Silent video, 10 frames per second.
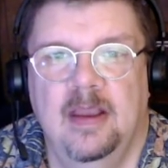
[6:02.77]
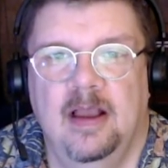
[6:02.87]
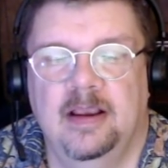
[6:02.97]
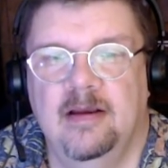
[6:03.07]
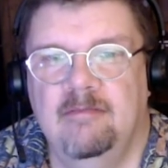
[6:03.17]

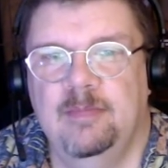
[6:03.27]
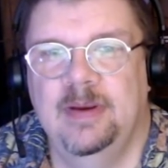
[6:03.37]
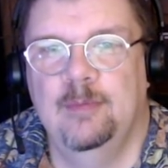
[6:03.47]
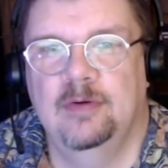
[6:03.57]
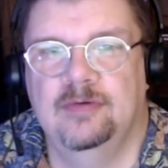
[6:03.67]
I can't
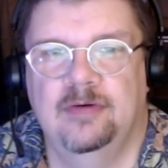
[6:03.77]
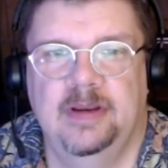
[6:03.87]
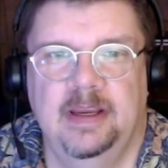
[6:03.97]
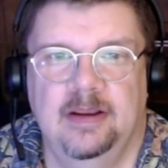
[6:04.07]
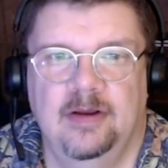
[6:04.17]
repeat what's on
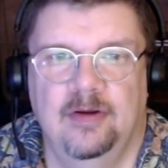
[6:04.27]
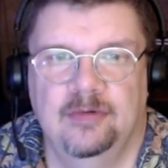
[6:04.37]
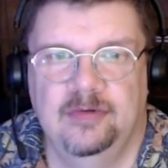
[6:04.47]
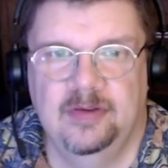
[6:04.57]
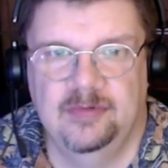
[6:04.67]
here
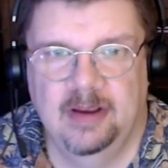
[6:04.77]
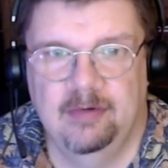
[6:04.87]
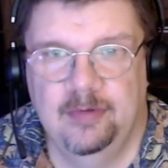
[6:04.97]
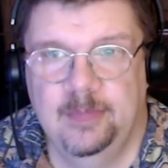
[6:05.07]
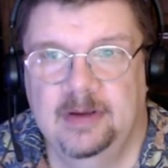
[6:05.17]
onto this
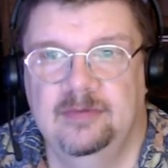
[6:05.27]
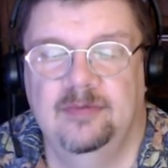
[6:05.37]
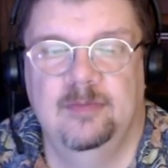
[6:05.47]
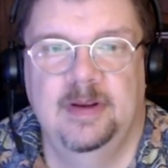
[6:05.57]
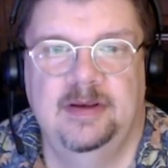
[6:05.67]
arrow because of
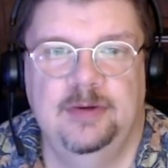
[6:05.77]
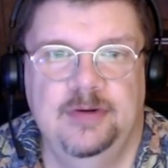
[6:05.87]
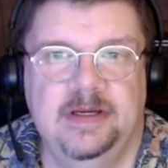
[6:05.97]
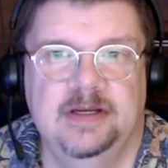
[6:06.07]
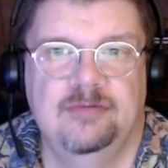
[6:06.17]
the
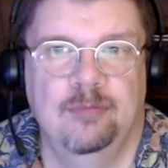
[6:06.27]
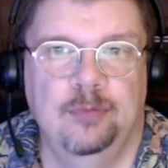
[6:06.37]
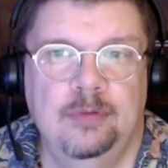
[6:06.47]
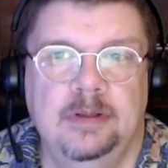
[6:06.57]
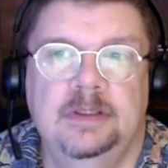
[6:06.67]
meta-unique-ish
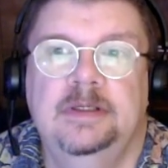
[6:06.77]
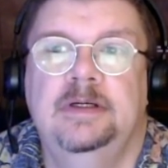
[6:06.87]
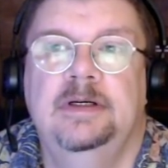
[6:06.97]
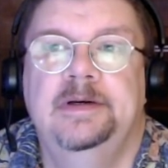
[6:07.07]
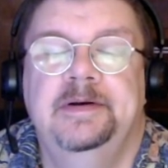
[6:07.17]
rule.
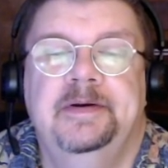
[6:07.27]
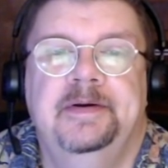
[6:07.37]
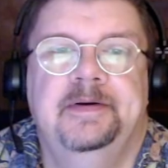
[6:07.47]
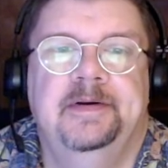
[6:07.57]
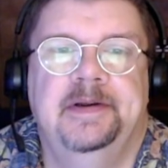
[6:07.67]

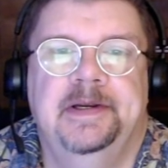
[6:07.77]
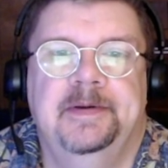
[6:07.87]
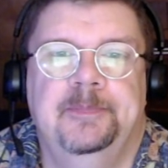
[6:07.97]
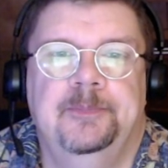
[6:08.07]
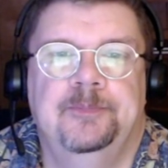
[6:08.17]

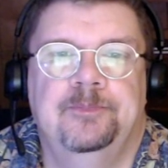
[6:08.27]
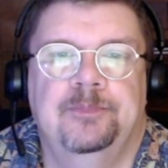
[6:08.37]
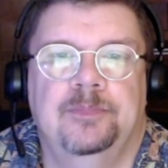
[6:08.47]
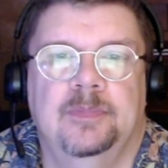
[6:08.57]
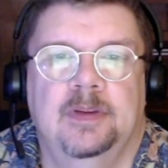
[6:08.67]

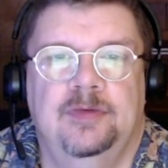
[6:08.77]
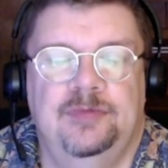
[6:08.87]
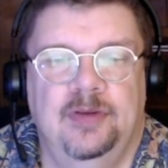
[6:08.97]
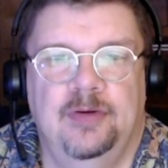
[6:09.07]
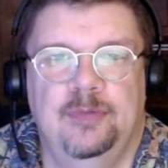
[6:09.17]

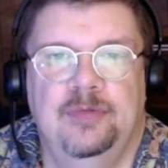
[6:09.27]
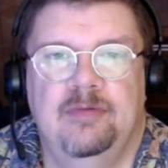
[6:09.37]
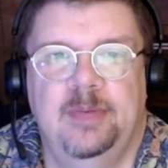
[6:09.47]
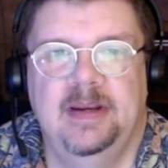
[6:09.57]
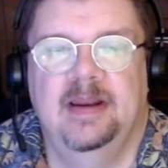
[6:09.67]
So the
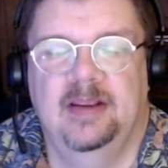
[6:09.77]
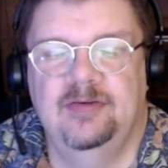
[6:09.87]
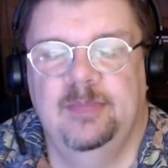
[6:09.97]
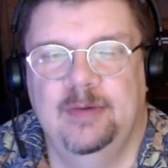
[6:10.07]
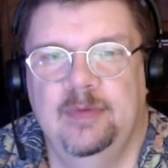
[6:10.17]
repeat has
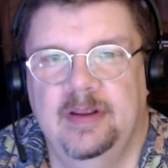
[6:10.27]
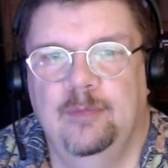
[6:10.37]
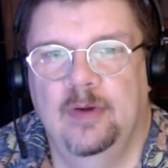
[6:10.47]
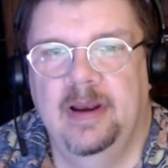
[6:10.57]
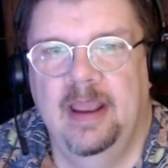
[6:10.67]
to be within
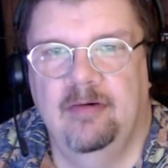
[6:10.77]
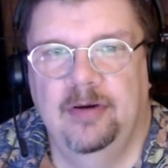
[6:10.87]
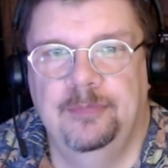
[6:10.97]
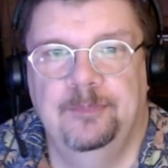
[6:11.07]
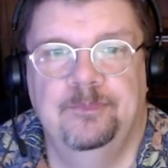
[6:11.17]
one
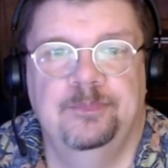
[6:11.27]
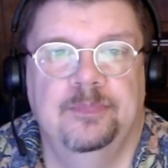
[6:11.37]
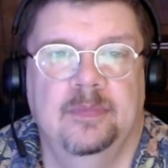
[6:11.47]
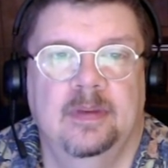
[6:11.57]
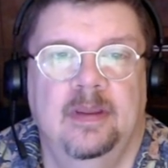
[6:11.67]
arrow.
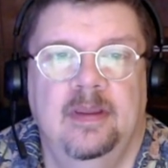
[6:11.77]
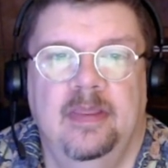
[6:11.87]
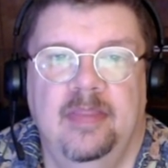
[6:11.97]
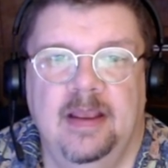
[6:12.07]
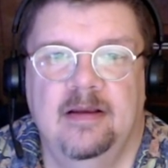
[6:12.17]

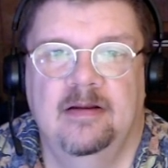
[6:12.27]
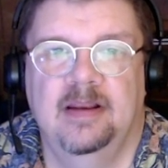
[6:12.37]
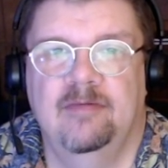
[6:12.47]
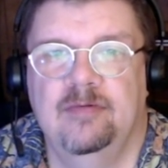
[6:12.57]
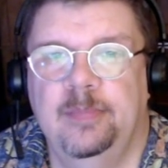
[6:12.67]
That can't
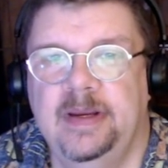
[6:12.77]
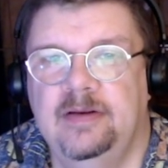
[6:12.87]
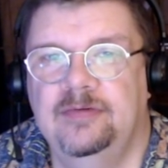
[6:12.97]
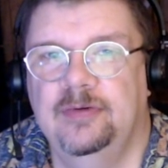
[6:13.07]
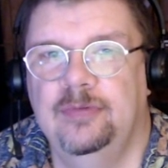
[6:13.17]
have a
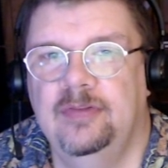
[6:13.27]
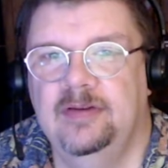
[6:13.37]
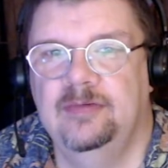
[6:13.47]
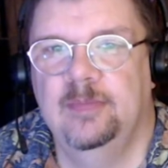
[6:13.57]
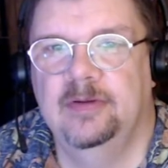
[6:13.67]
repeat, so
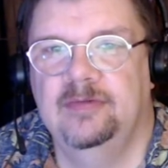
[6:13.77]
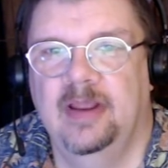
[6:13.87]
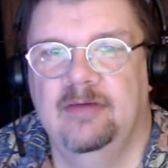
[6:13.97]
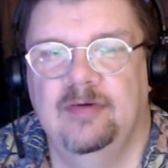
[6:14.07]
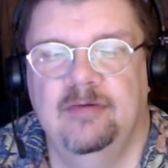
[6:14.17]
this must
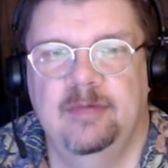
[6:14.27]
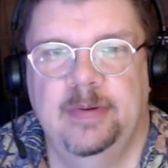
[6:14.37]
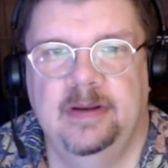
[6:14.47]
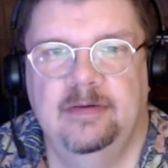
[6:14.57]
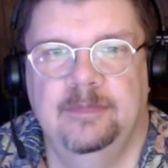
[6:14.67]
have a
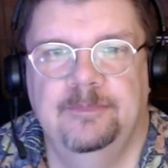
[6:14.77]
repeat.